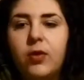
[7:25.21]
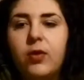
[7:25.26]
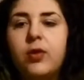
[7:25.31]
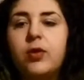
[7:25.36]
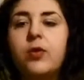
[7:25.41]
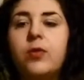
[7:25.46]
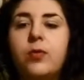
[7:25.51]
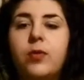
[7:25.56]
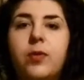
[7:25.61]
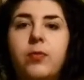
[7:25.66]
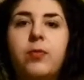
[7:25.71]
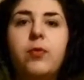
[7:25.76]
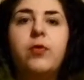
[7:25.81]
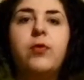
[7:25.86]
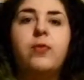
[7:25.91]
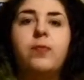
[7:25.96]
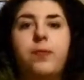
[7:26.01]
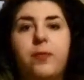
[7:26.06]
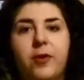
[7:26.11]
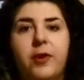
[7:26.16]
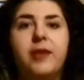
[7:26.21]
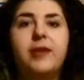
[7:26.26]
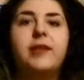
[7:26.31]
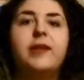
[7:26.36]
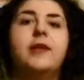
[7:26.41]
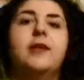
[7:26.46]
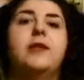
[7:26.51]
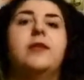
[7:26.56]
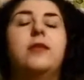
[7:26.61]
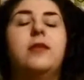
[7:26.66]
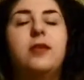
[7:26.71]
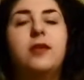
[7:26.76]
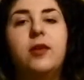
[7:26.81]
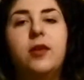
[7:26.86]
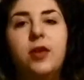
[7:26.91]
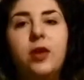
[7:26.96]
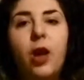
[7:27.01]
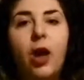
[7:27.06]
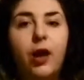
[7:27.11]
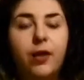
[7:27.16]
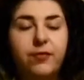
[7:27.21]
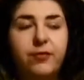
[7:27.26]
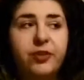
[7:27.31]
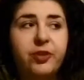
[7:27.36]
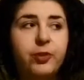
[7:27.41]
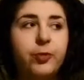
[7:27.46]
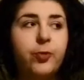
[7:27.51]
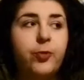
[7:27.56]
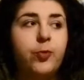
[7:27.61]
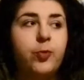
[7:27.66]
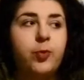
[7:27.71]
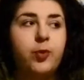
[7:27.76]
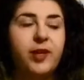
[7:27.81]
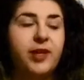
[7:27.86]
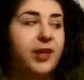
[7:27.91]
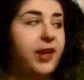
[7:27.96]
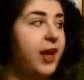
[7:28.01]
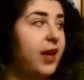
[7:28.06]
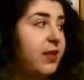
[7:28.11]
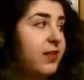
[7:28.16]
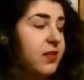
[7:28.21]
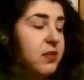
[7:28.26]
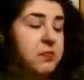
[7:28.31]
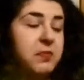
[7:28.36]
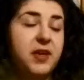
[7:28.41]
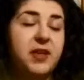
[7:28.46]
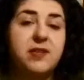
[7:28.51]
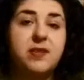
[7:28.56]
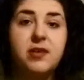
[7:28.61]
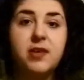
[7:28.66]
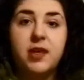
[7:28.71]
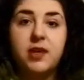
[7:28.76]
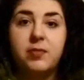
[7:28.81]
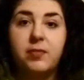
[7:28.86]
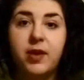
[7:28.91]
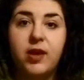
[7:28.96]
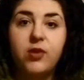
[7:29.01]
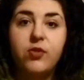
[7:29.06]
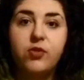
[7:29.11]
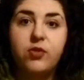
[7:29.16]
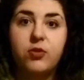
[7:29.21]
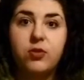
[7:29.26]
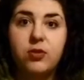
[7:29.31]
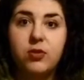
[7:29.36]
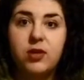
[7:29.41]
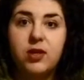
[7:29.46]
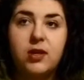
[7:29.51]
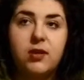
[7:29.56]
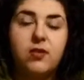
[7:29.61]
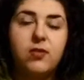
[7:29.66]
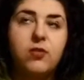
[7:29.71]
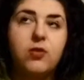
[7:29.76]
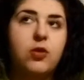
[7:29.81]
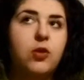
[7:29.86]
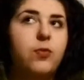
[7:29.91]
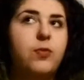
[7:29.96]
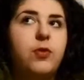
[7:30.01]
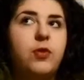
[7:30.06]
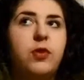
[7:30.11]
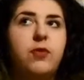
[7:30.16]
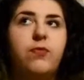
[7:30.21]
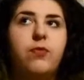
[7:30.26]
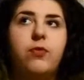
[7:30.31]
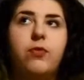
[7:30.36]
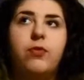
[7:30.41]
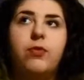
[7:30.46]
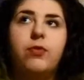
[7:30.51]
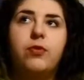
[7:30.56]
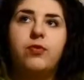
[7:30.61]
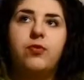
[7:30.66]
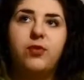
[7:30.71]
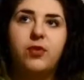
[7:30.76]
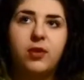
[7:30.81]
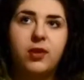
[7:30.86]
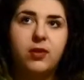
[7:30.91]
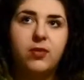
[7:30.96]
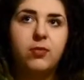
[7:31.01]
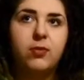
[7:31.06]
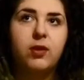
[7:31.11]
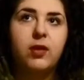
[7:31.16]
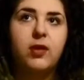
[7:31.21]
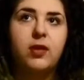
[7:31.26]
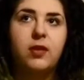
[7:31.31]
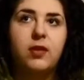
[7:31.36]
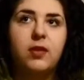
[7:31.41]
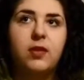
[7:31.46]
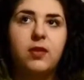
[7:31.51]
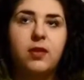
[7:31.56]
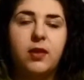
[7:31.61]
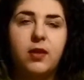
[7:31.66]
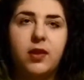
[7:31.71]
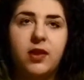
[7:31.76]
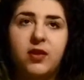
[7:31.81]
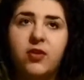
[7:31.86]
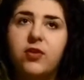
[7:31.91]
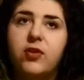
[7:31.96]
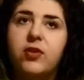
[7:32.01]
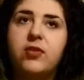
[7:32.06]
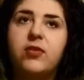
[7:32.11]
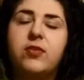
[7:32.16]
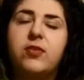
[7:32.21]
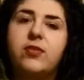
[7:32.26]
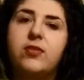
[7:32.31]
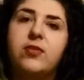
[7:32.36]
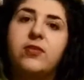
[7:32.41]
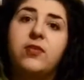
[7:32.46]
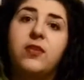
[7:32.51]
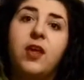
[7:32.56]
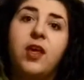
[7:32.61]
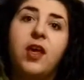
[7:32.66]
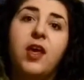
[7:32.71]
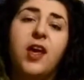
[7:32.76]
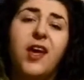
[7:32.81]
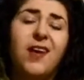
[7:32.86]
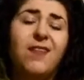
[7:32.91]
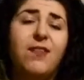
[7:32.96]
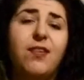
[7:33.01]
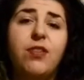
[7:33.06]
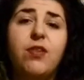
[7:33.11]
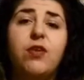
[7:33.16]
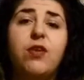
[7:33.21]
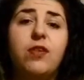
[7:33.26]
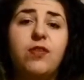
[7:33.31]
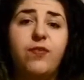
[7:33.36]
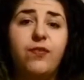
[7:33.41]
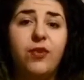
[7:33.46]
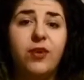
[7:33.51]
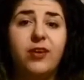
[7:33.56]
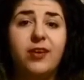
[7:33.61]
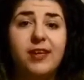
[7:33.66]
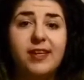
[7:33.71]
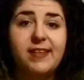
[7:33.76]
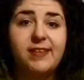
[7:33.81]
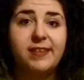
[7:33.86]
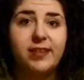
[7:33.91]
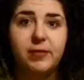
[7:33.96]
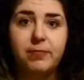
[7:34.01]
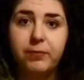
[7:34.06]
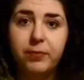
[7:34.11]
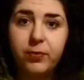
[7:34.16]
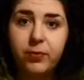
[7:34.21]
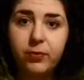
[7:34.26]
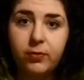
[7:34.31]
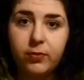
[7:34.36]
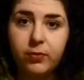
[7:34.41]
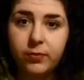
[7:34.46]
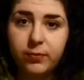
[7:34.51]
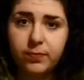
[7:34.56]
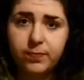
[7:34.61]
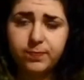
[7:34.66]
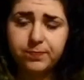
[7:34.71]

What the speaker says: Going to a more practical view, it has amazing animation, it's so beautiful, the scenery, the characters, even though it's fairly simple.